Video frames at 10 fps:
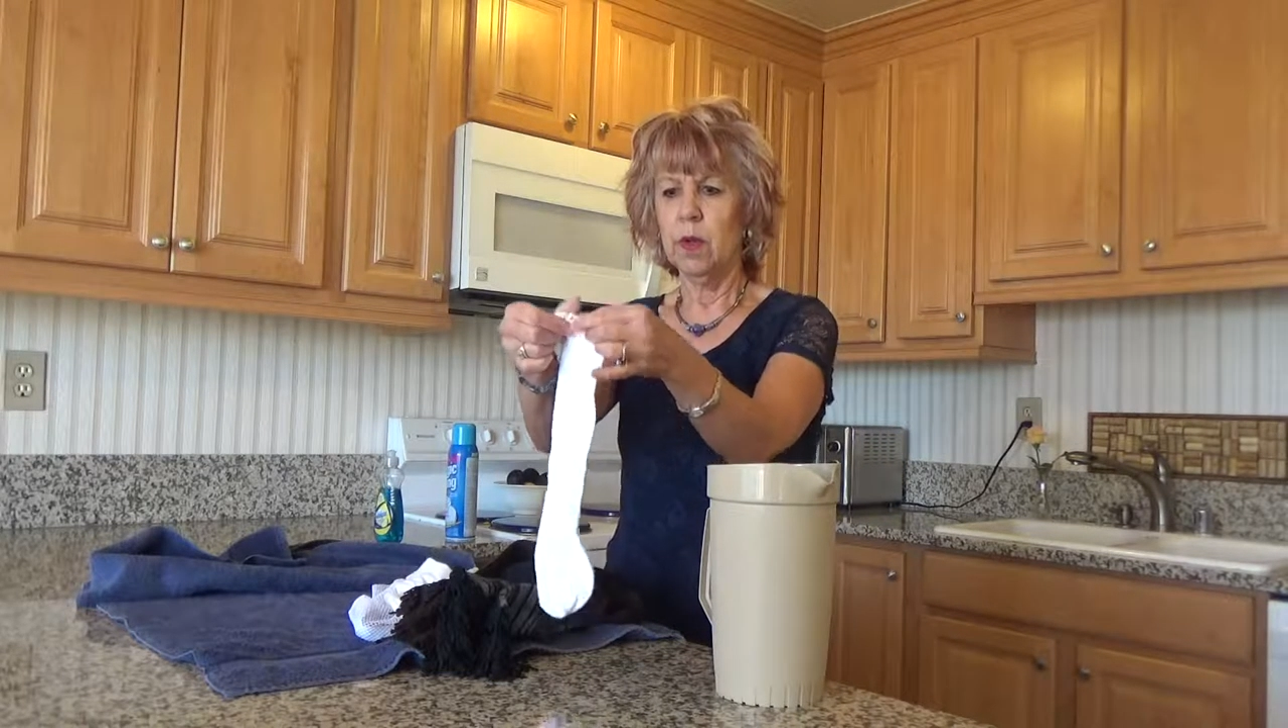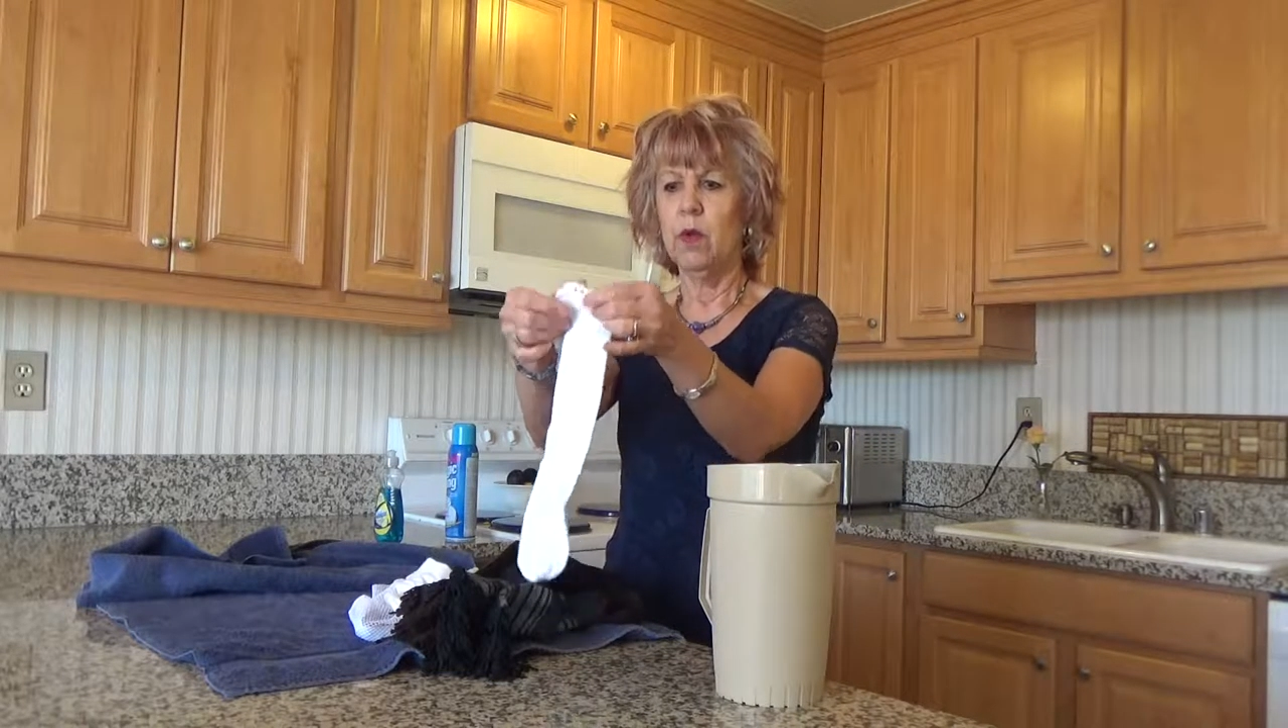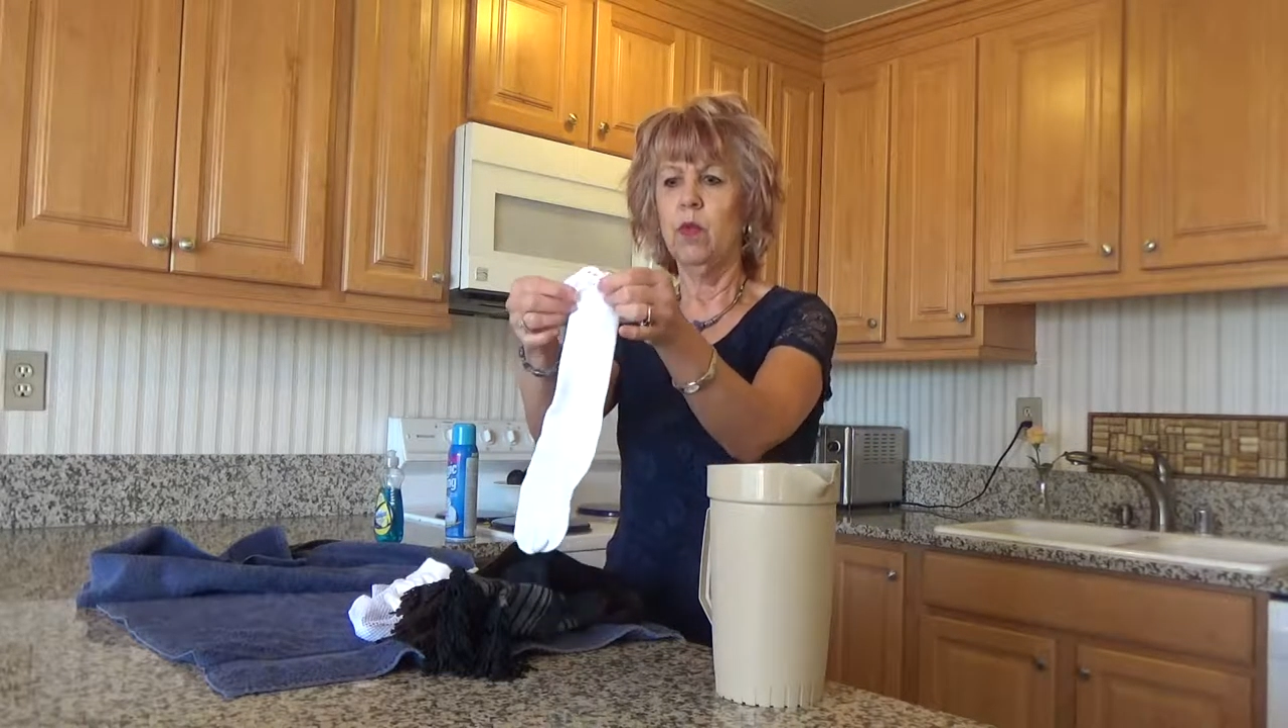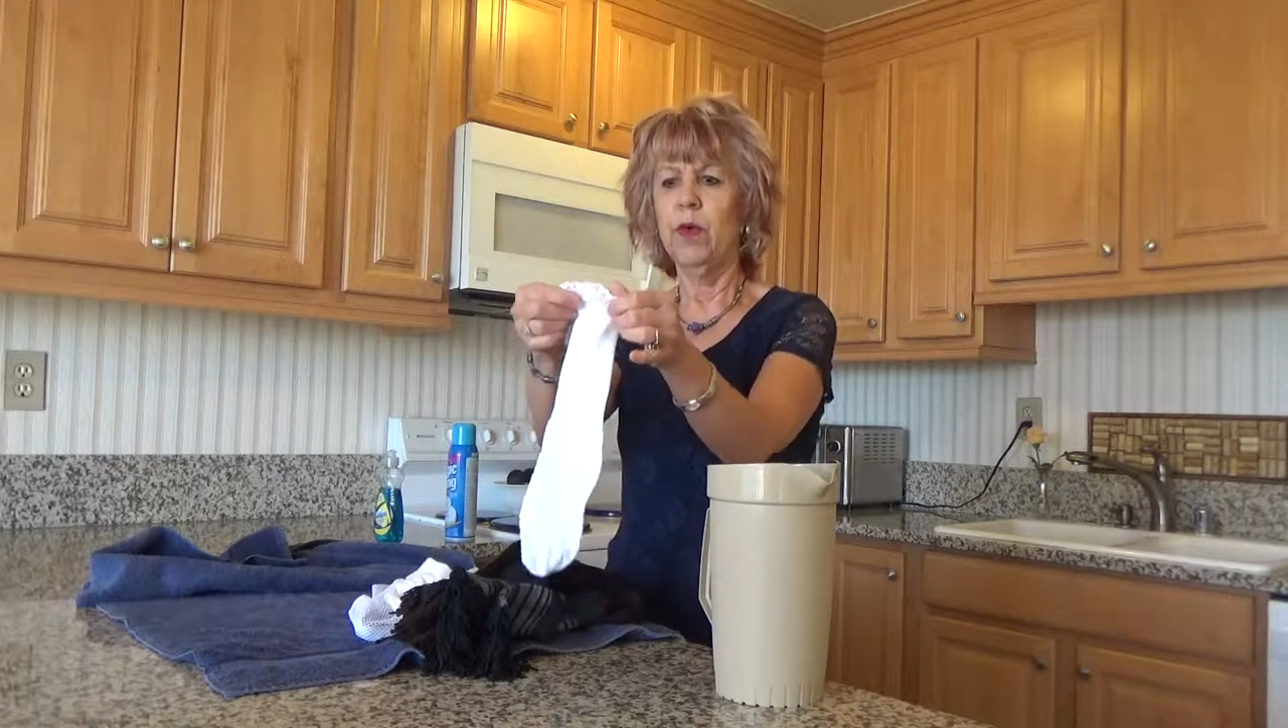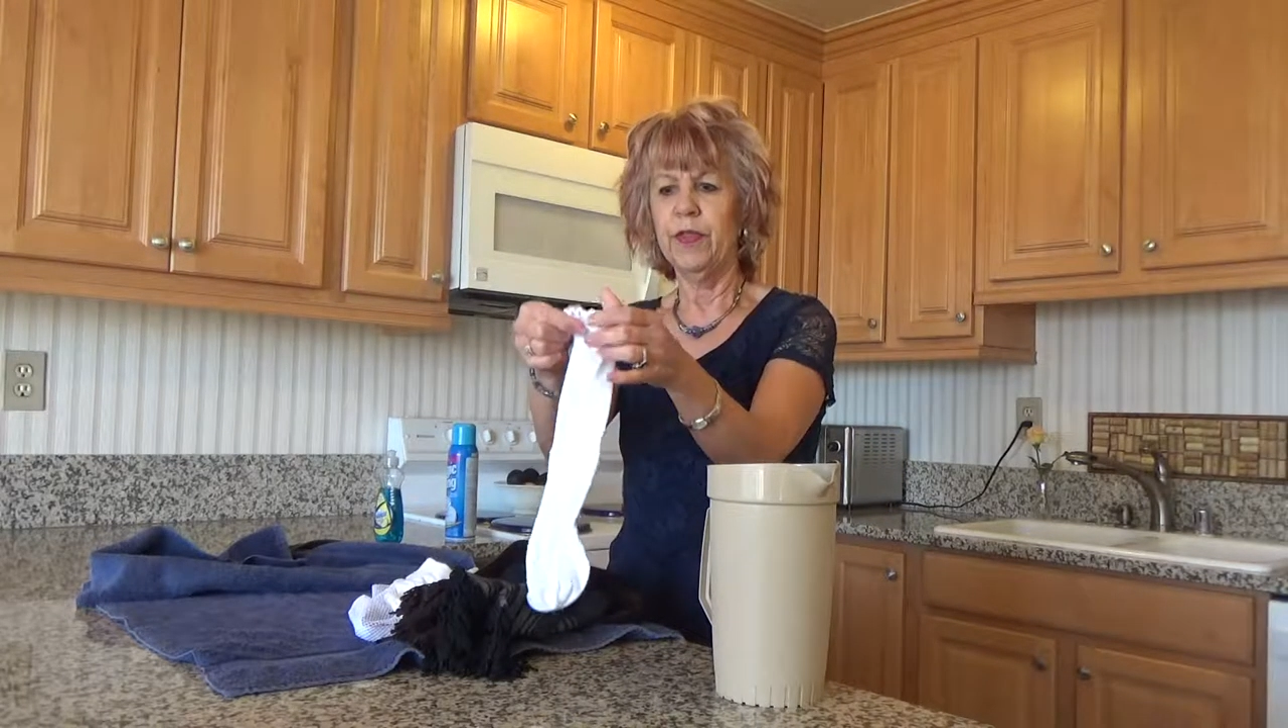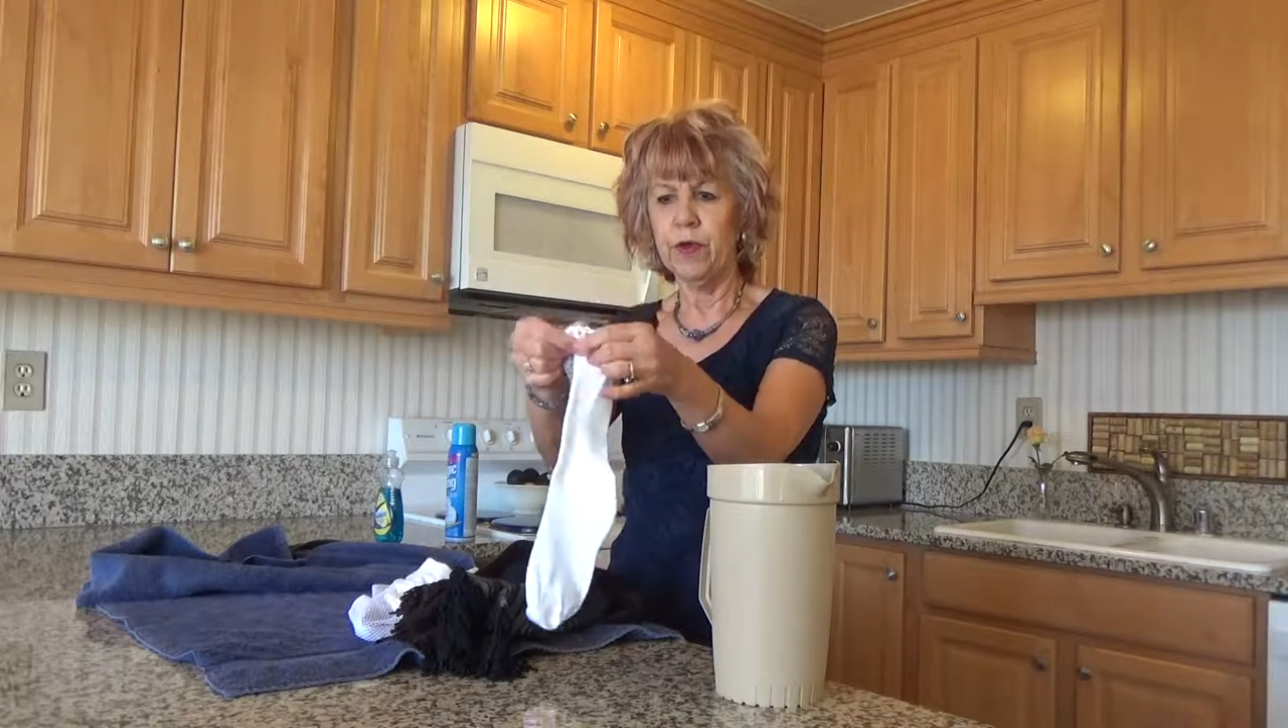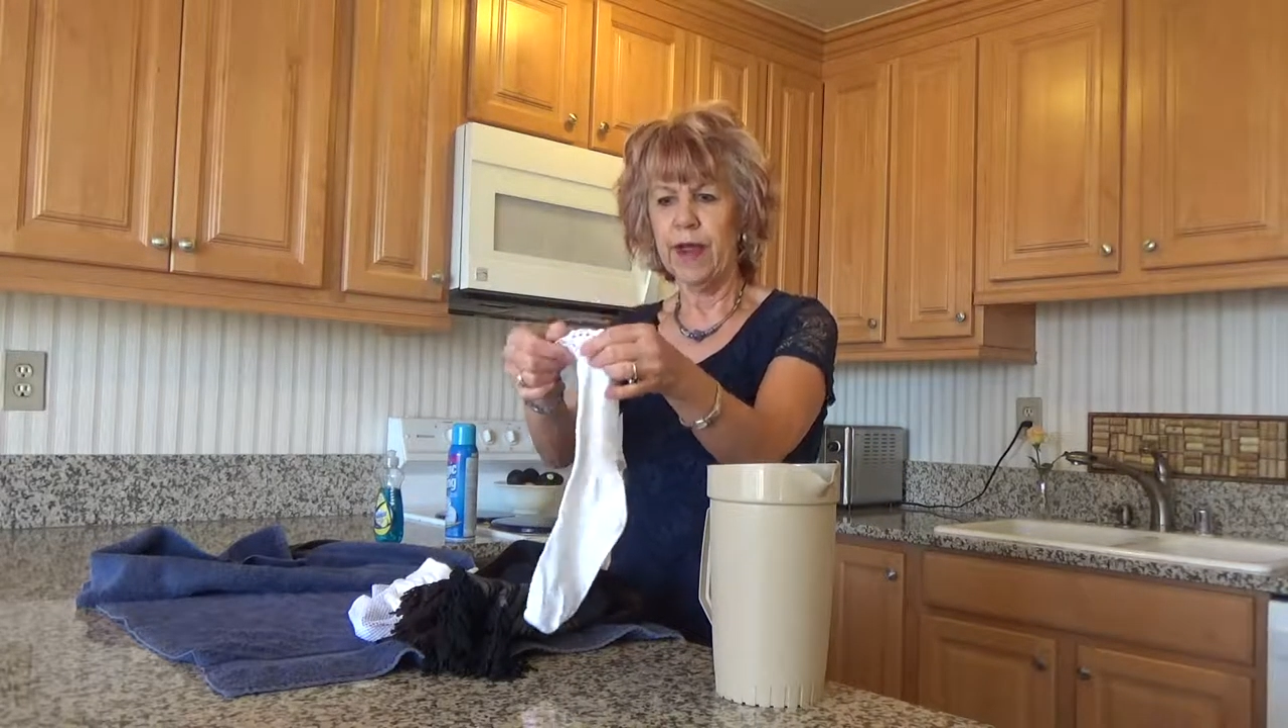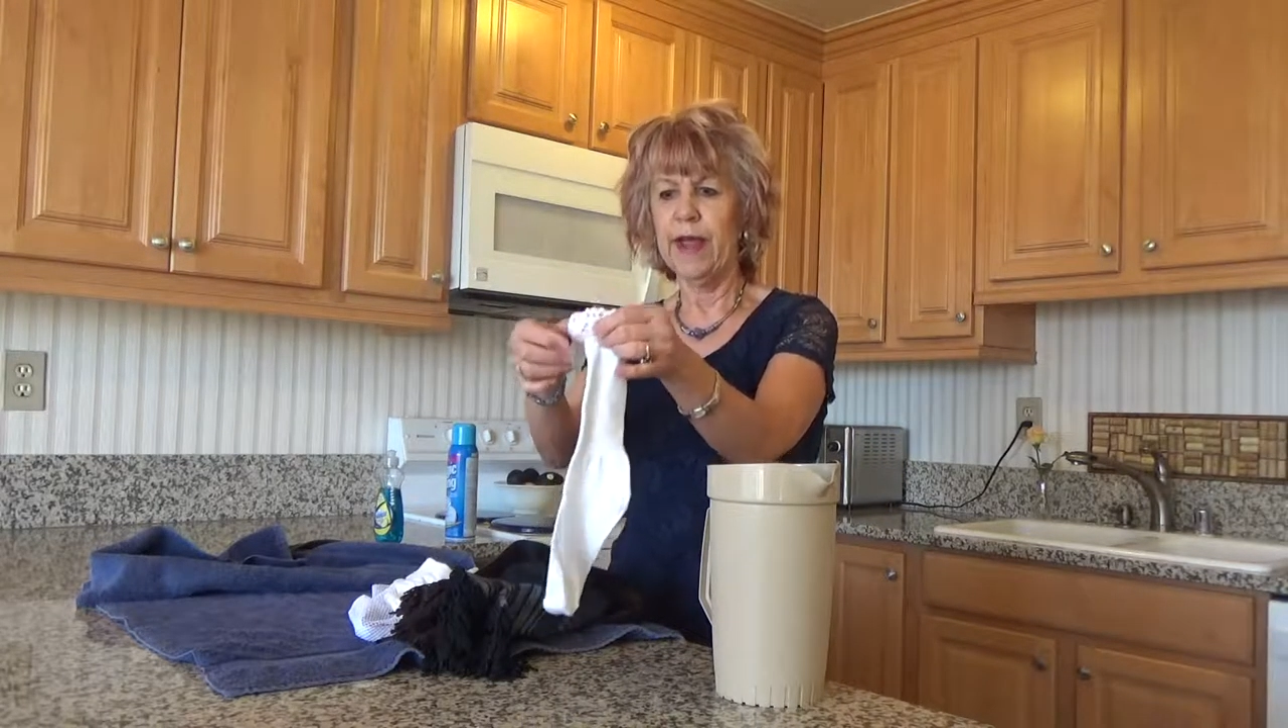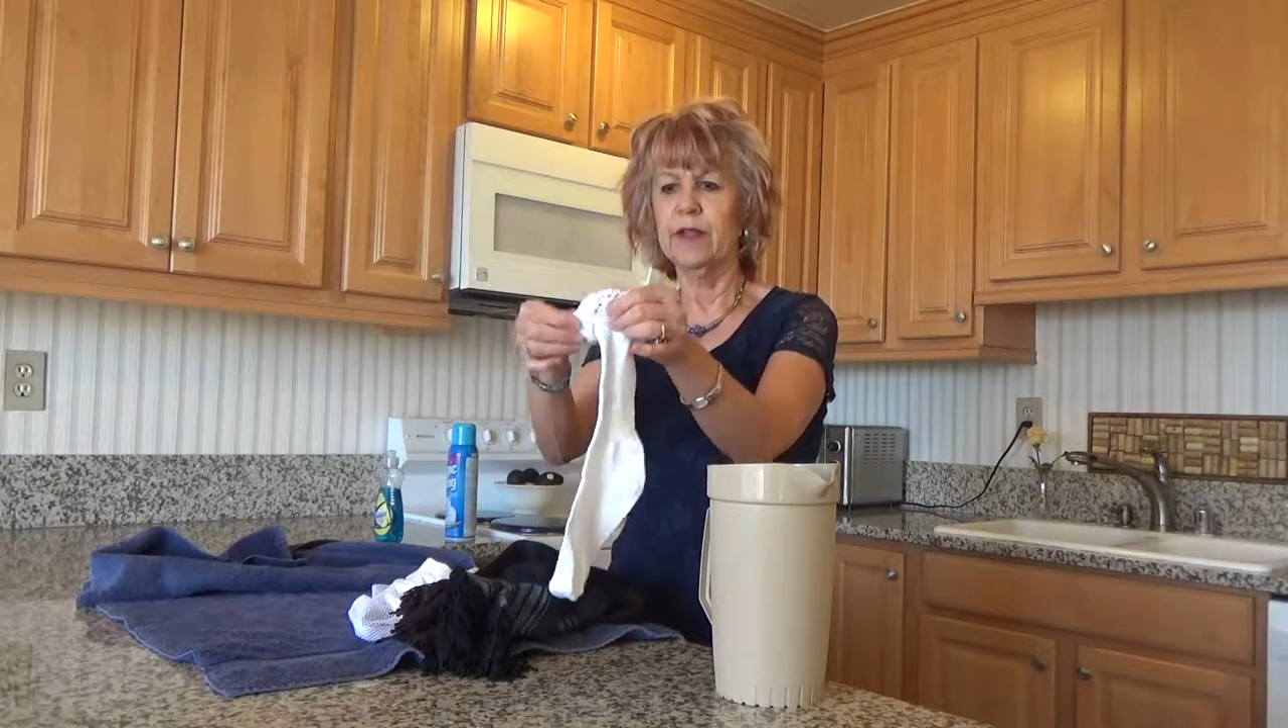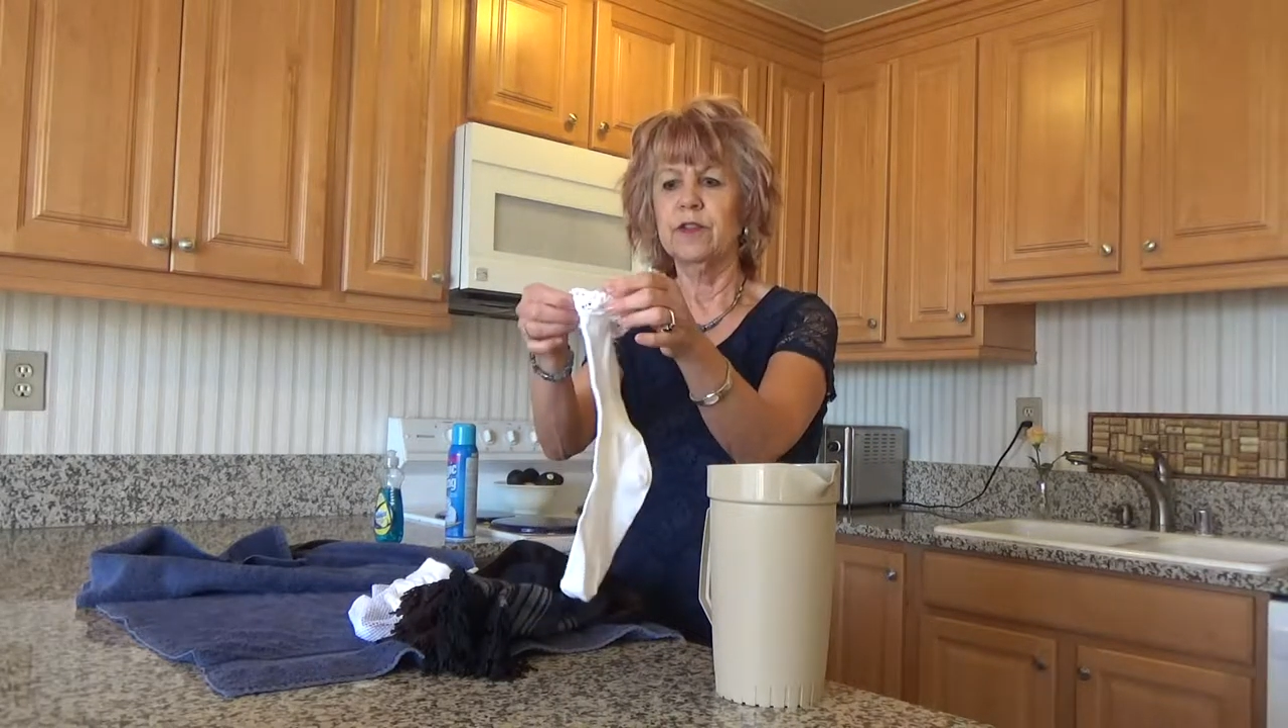with your
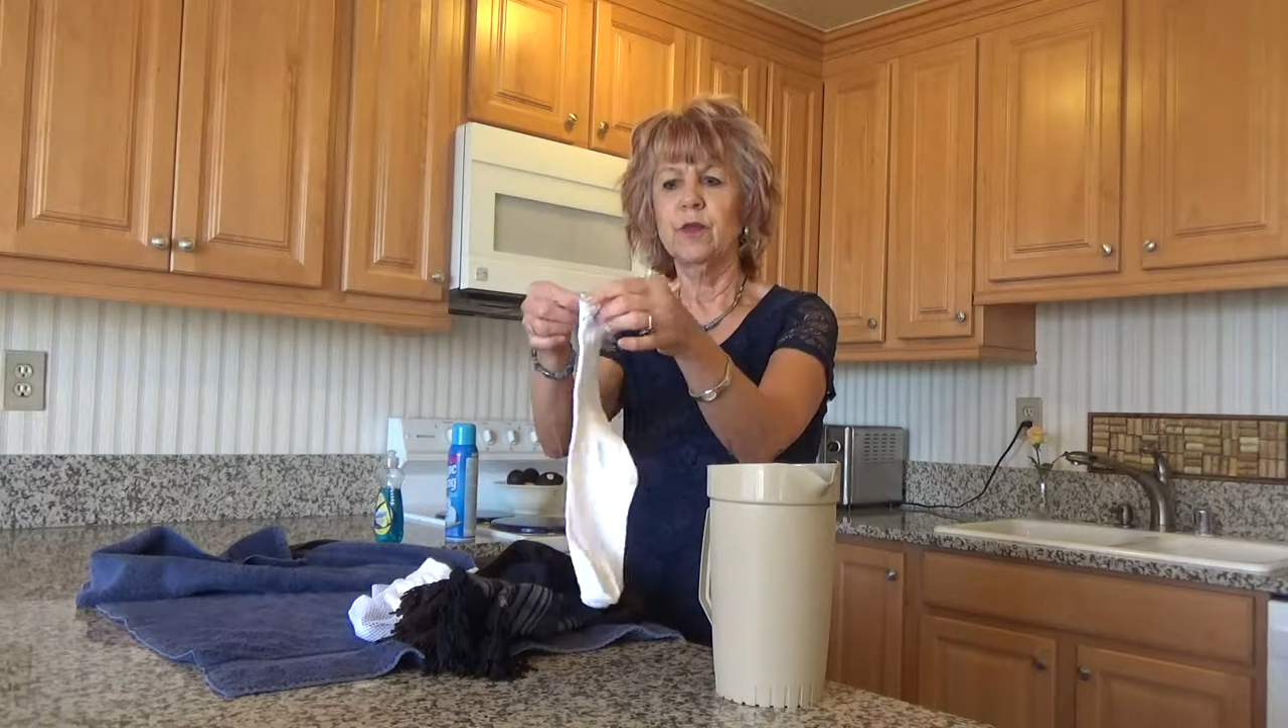hands,